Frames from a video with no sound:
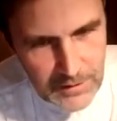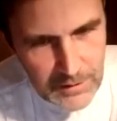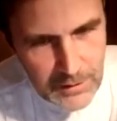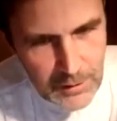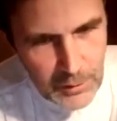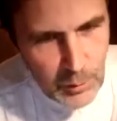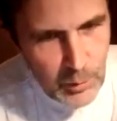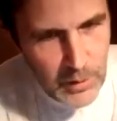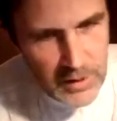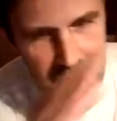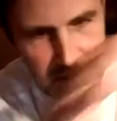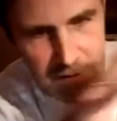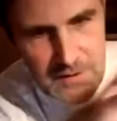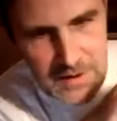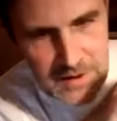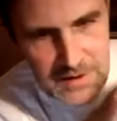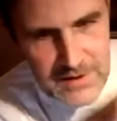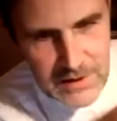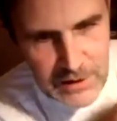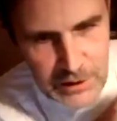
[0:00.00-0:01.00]
When does
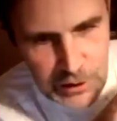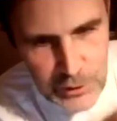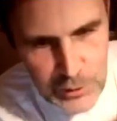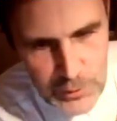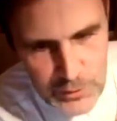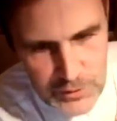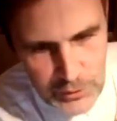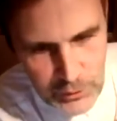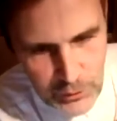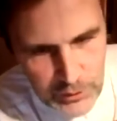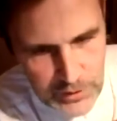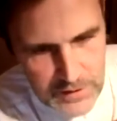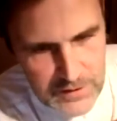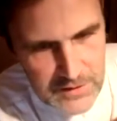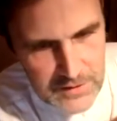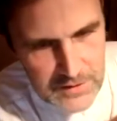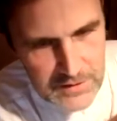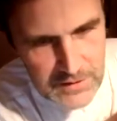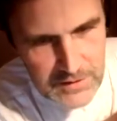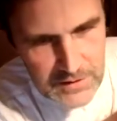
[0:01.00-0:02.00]
this lose
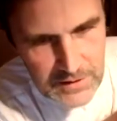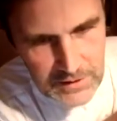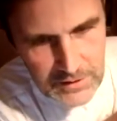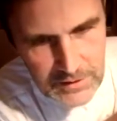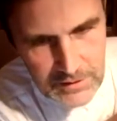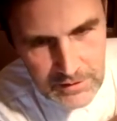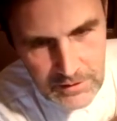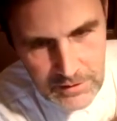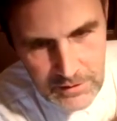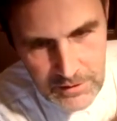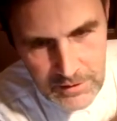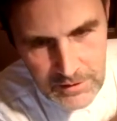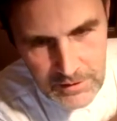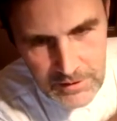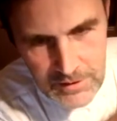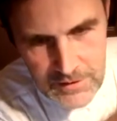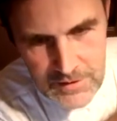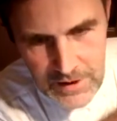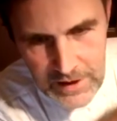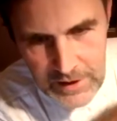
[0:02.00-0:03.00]
authenticity?
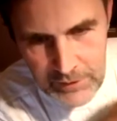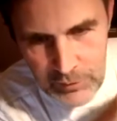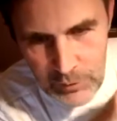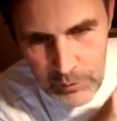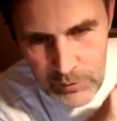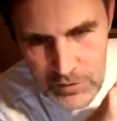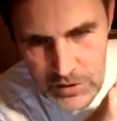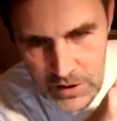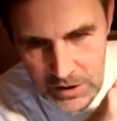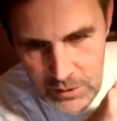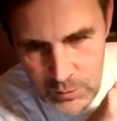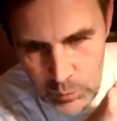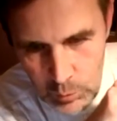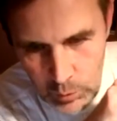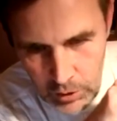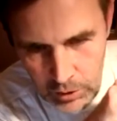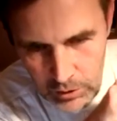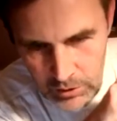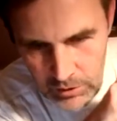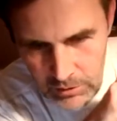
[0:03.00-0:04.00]
Is it after we change
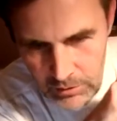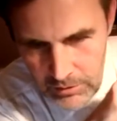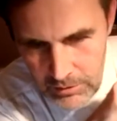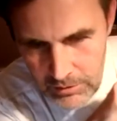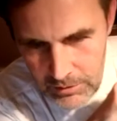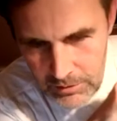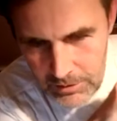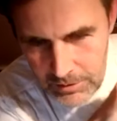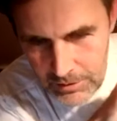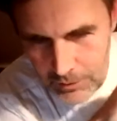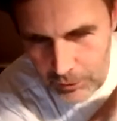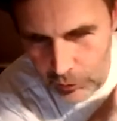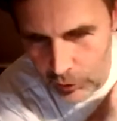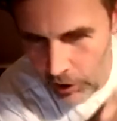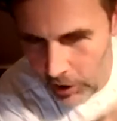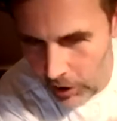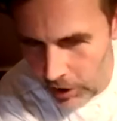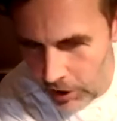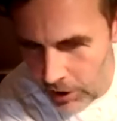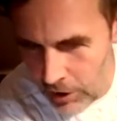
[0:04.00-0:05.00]
one or
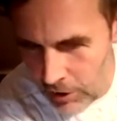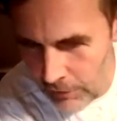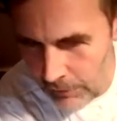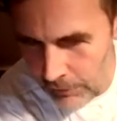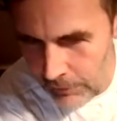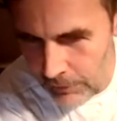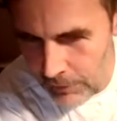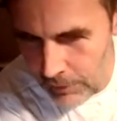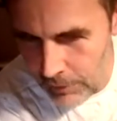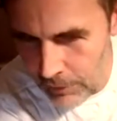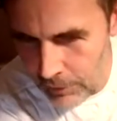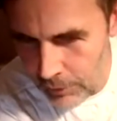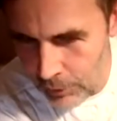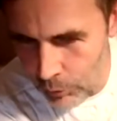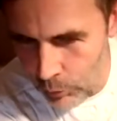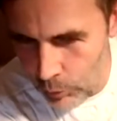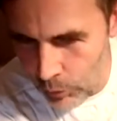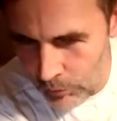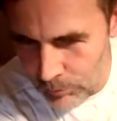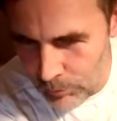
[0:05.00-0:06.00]
half or
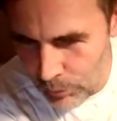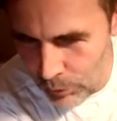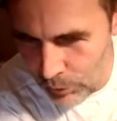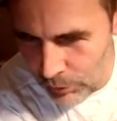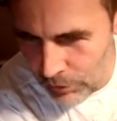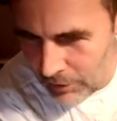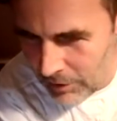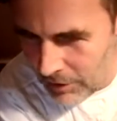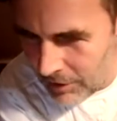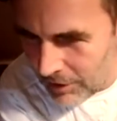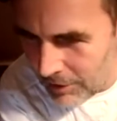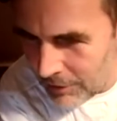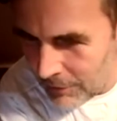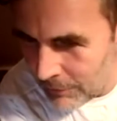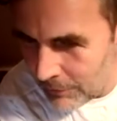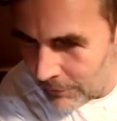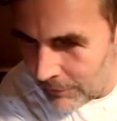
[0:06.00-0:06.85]
one more than half.